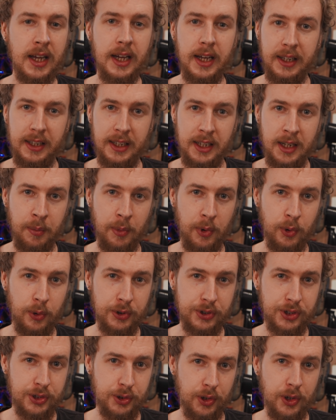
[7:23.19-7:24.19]
And then I'm
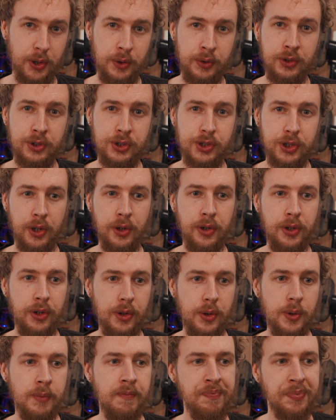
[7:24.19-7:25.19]
also going to show
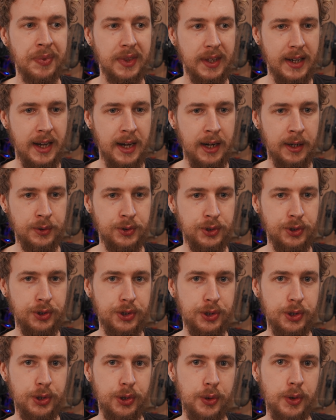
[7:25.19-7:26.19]
you how to
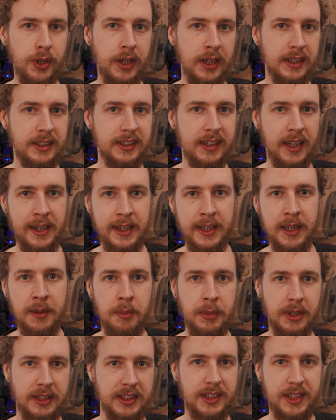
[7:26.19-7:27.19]
do
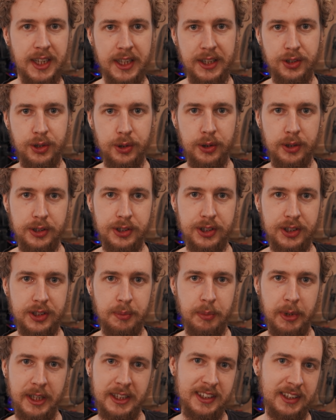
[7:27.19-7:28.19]
time schedules,
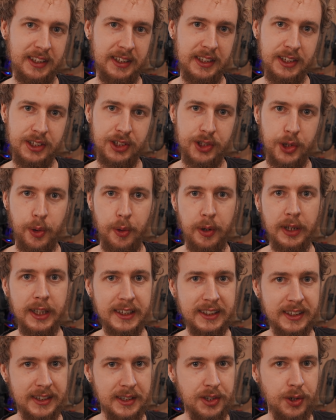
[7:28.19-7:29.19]
basically. So
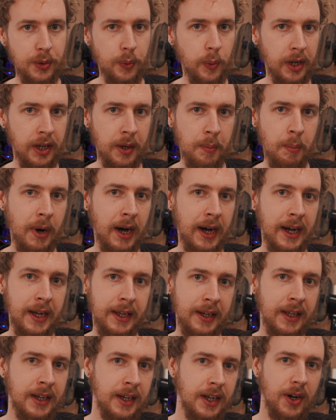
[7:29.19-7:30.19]
let's say you want to
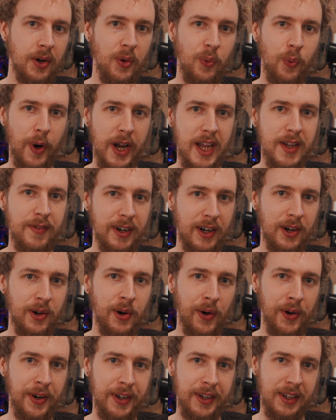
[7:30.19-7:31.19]
mine
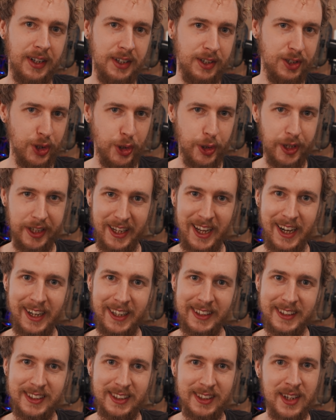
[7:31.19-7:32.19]
Ravencoin during
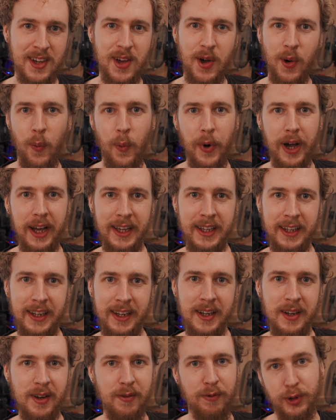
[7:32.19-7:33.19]
night,
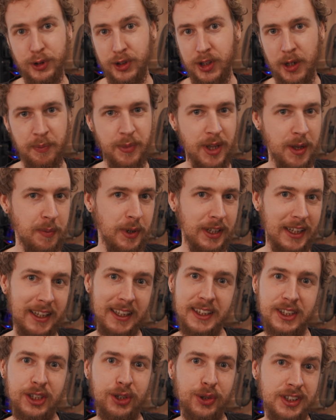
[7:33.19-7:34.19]
when for some people
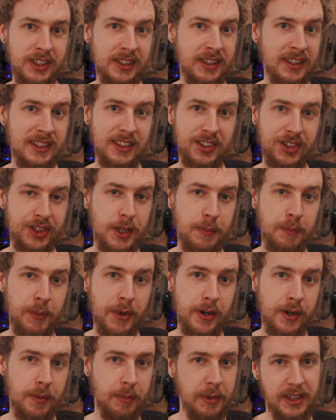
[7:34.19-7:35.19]
electricity is
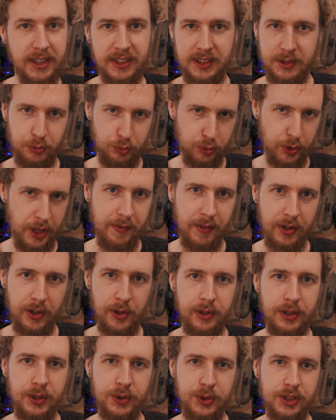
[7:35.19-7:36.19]
cheaper because
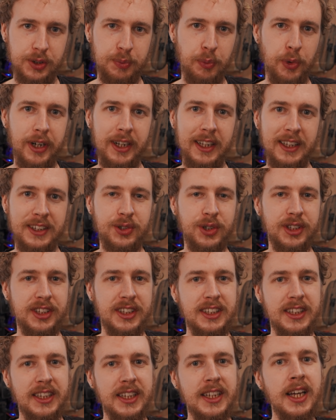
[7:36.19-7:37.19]
Ravencoin uses more
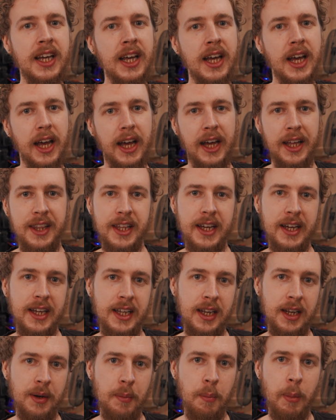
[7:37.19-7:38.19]
electricity, and
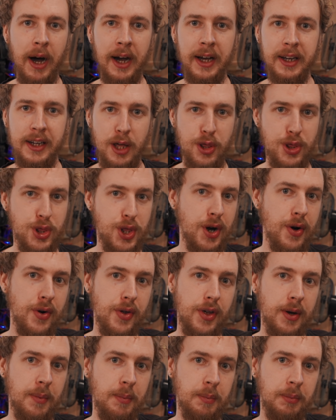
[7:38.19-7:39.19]
then mine
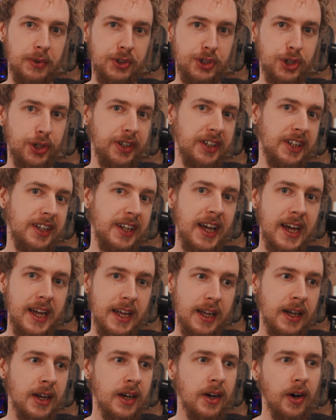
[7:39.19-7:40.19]
Ethereum during the
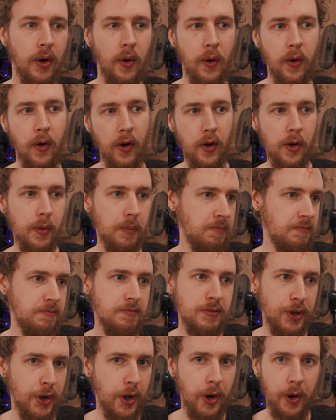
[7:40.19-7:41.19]
day, or
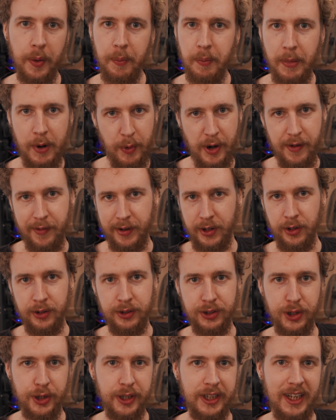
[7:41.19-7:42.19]
you know,
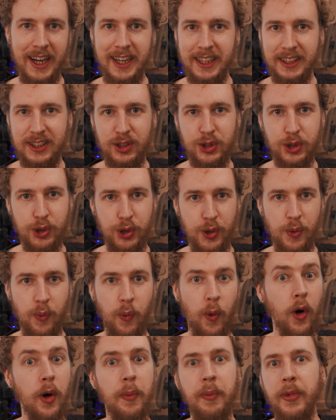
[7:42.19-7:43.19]
Ravencoin during night to
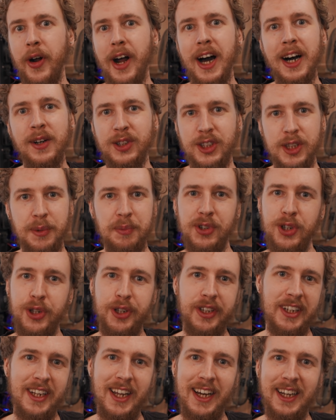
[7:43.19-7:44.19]
warm your house up
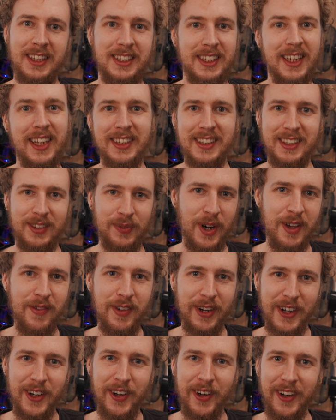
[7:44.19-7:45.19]
during the night because
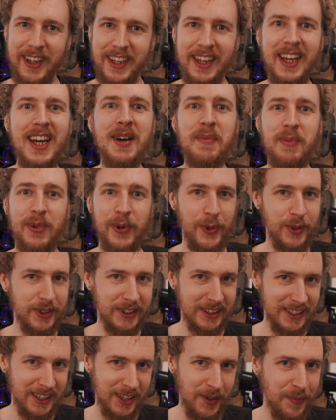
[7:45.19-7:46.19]
Ravencoin
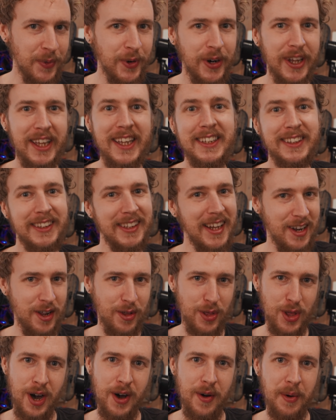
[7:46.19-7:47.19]
produces a lot more heat than
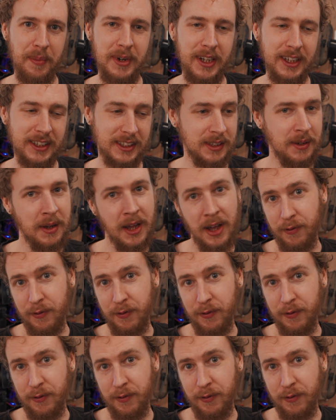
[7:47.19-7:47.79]
Ethereum does,